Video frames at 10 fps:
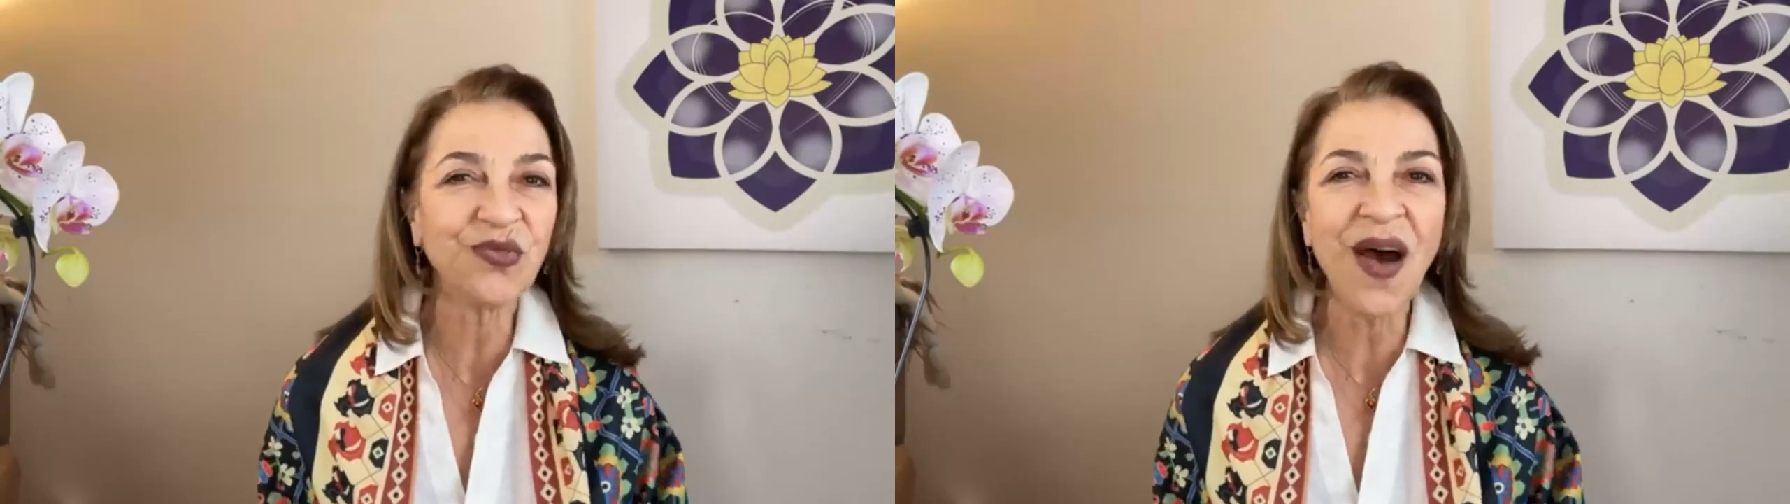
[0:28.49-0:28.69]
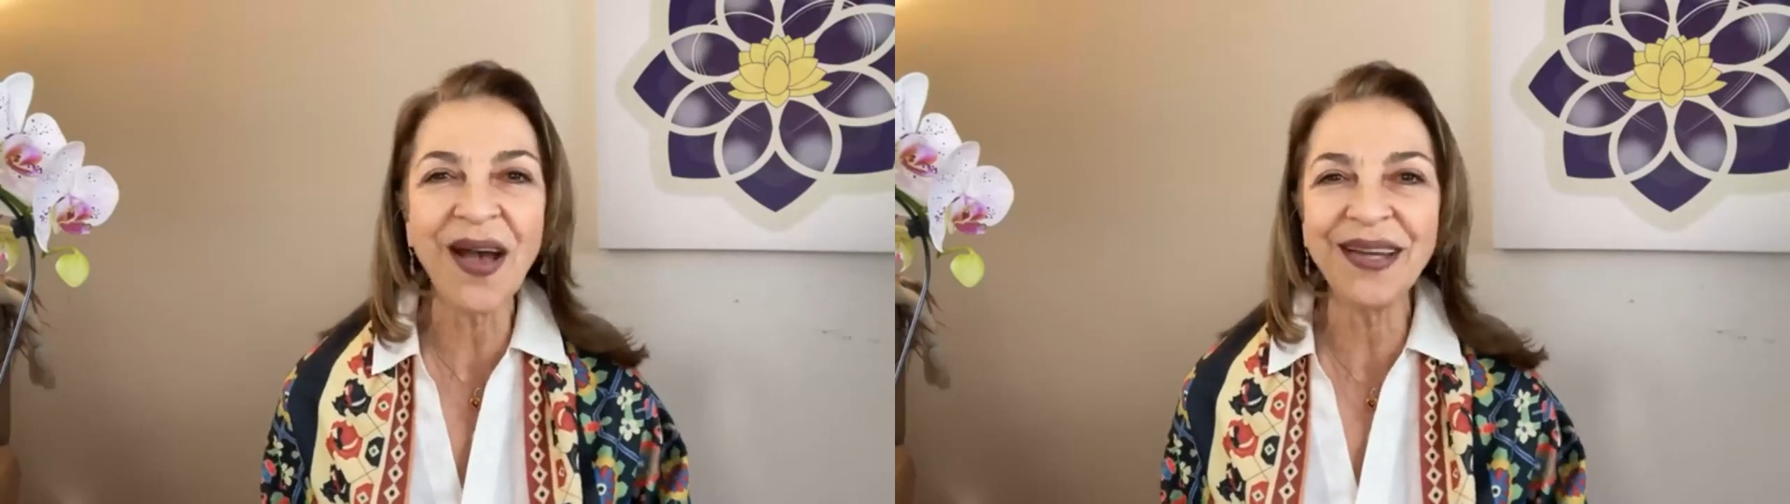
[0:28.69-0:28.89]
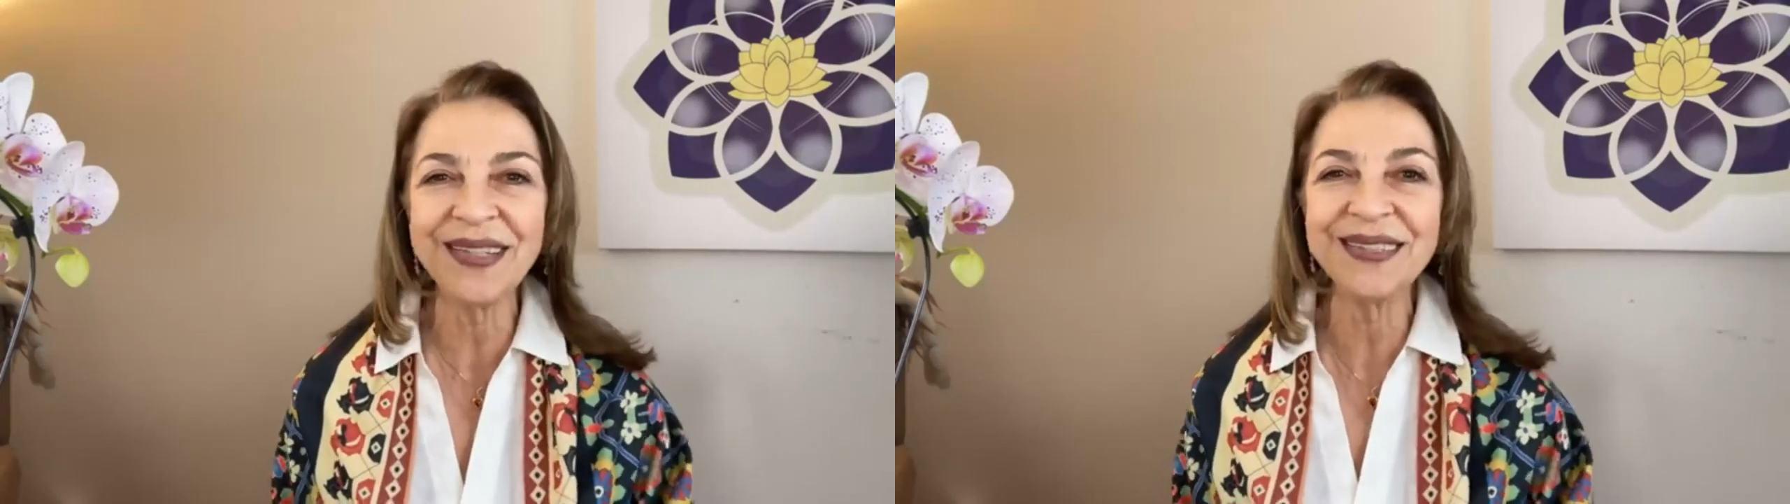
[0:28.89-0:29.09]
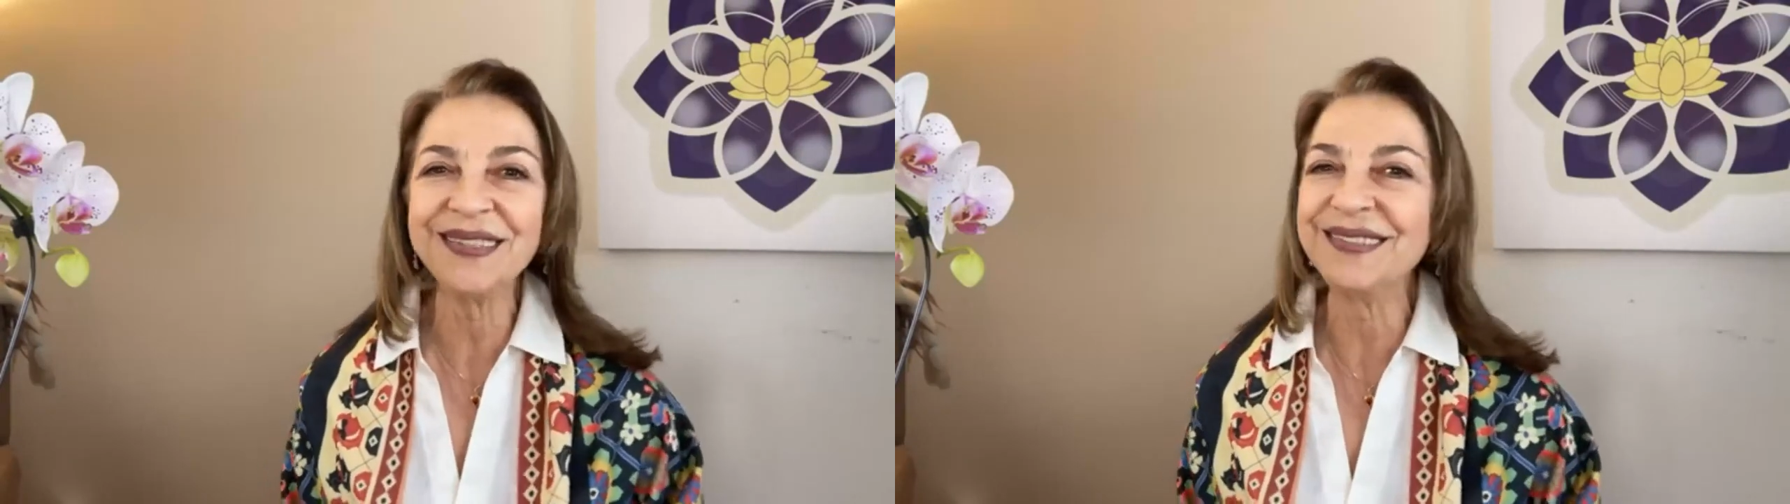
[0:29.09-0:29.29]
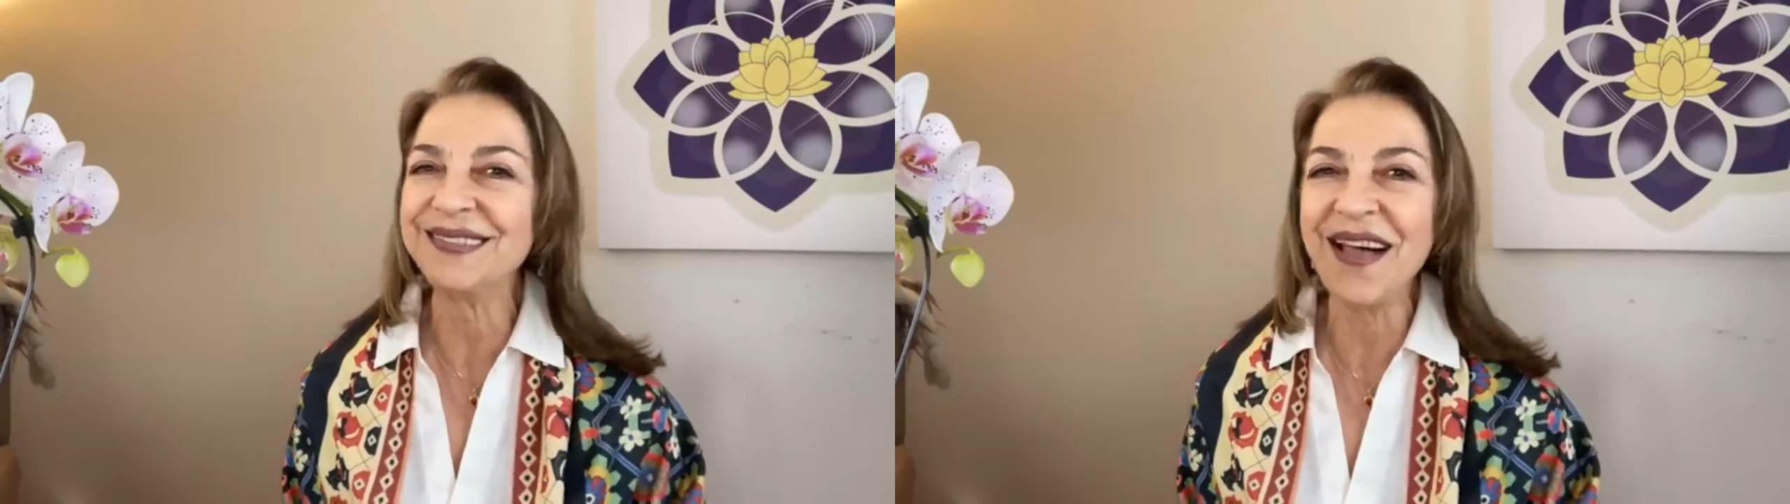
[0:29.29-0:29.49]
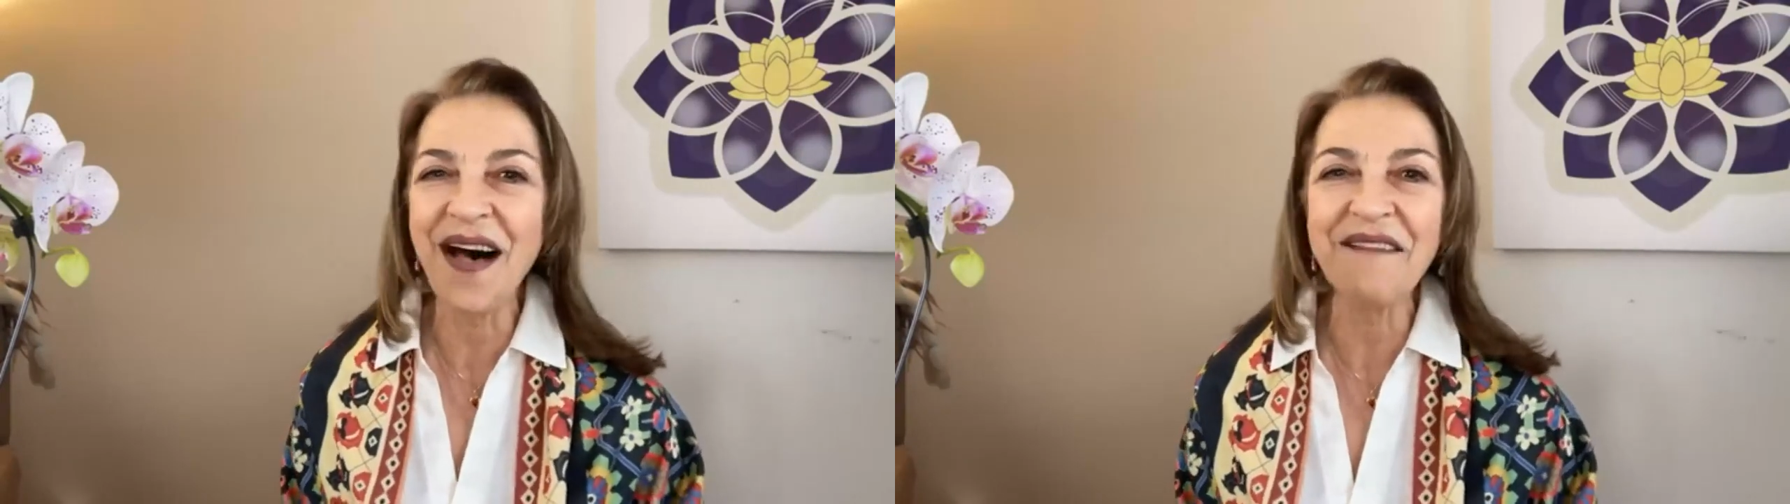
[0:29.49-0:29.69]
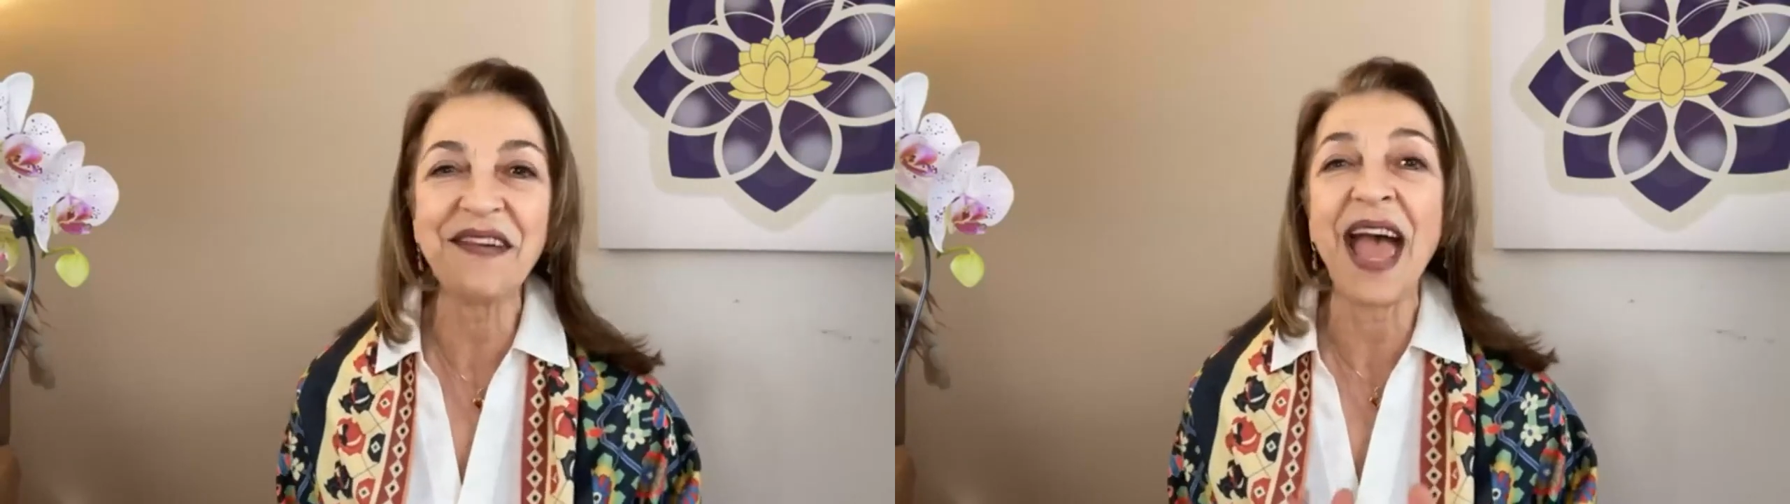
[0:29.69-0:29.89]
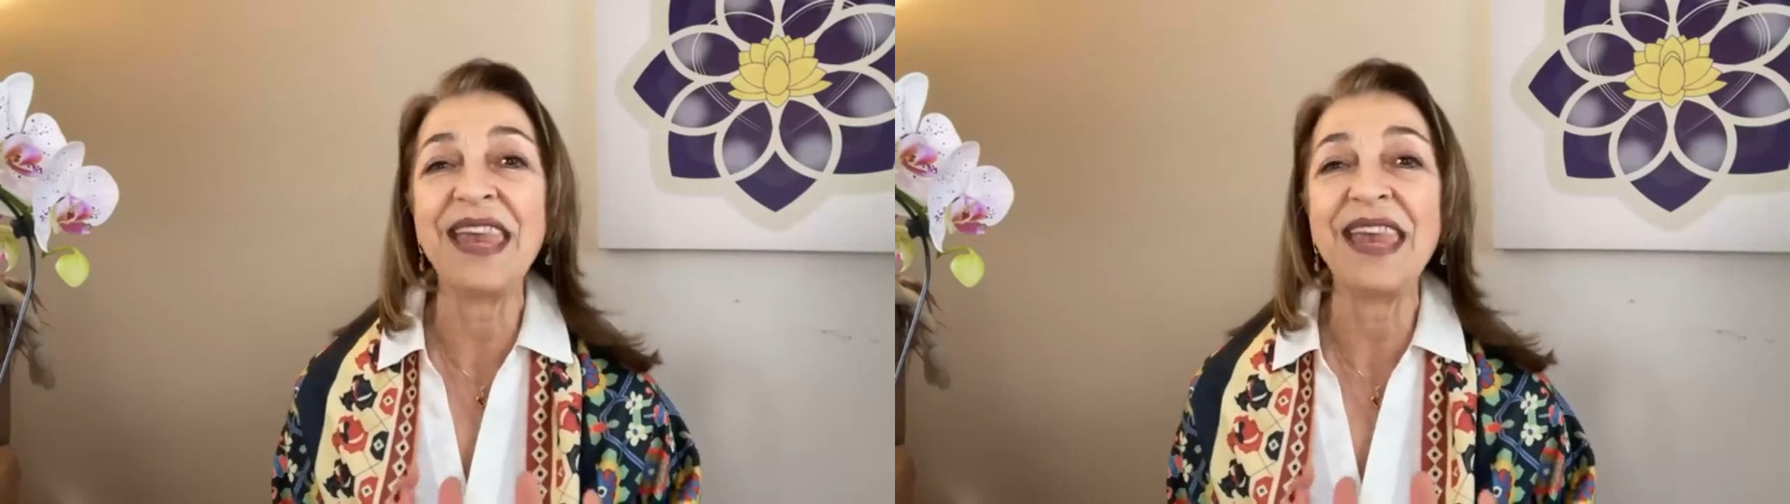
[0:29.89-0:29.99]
fire, love,